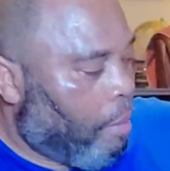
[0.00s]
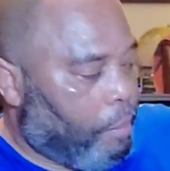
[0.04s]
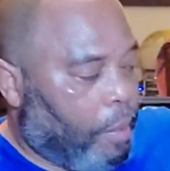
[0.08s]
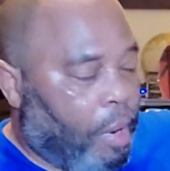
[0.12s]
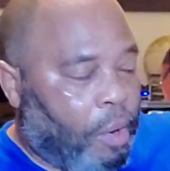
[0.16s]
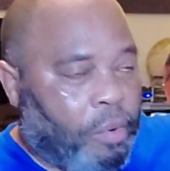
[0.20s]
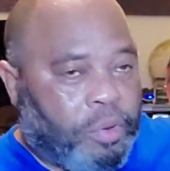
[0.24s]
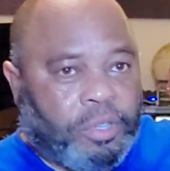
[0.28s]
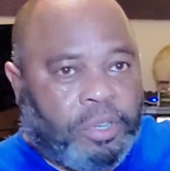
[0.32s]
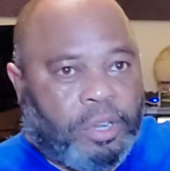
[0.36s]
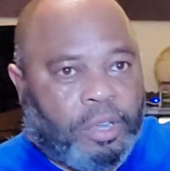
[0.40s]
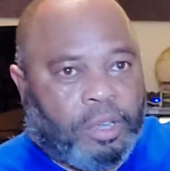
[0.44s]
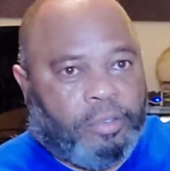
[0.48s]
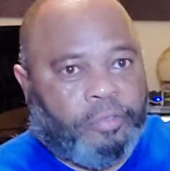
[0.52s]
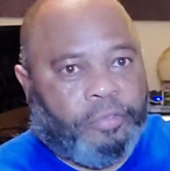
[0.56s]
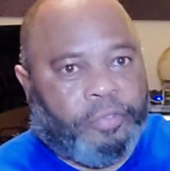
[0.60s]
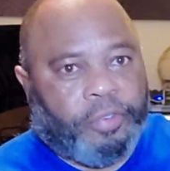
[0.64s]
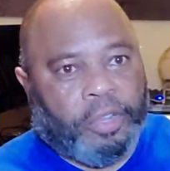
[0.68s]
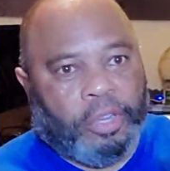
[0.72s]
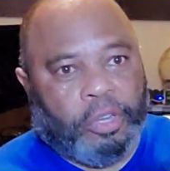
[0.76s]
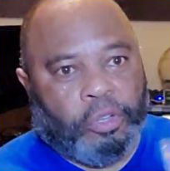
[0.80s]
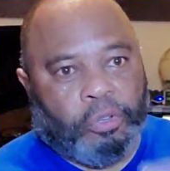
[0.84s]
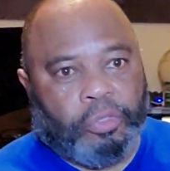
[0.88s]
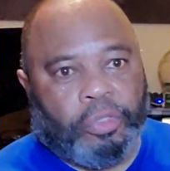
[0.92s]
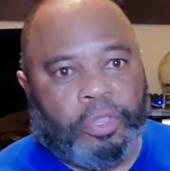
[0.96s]
I'm always looking
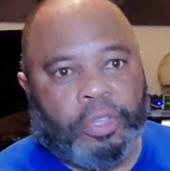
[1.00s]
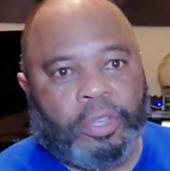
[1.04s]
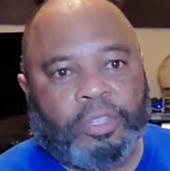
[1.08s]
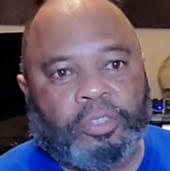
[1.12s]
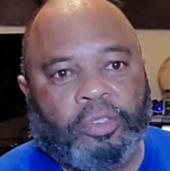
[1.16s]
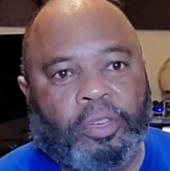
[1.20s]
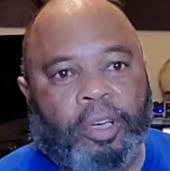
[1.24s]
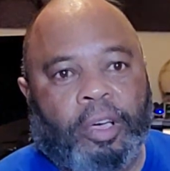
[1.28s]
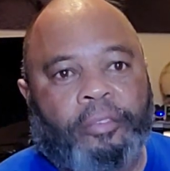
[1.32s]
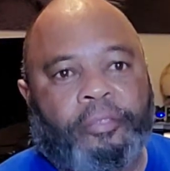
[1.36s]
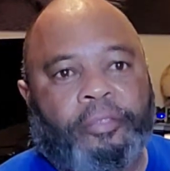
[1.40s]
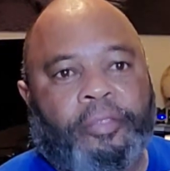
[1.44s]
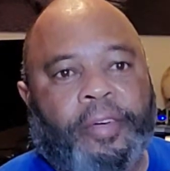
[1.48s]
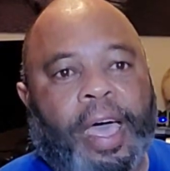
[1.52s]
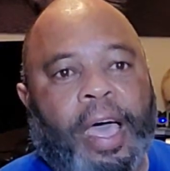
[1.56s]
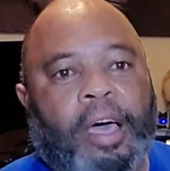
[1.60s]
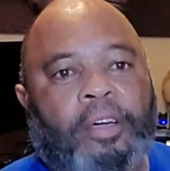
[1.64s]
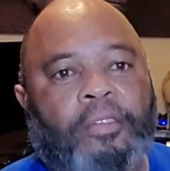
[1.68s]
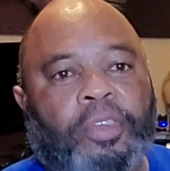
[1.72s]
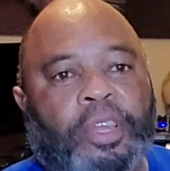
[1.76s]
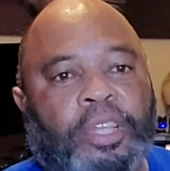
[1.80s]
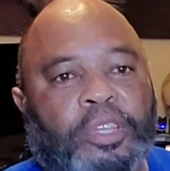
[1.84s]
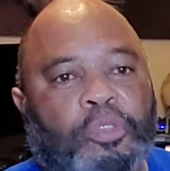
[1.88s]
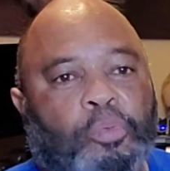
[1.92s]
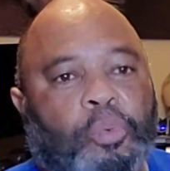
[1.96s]
for Luther, so I
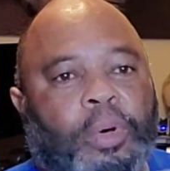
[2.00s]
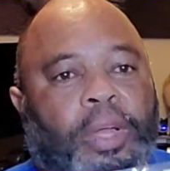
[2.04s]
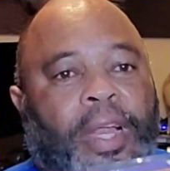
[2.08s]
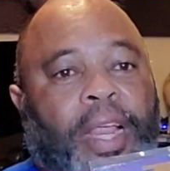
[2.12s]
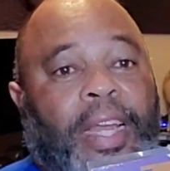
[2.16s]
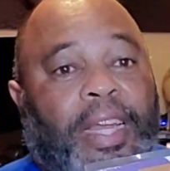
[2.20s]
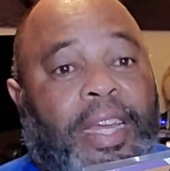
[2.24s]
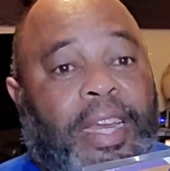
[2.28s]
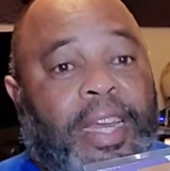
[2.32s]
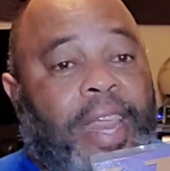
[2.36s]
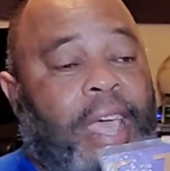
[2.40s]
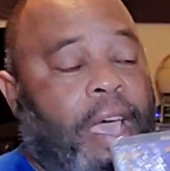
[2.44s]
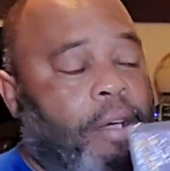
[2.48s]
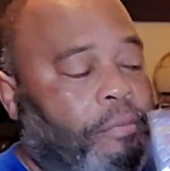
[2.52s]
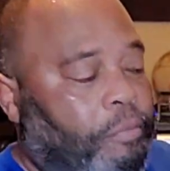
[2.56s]
found this one. I didn't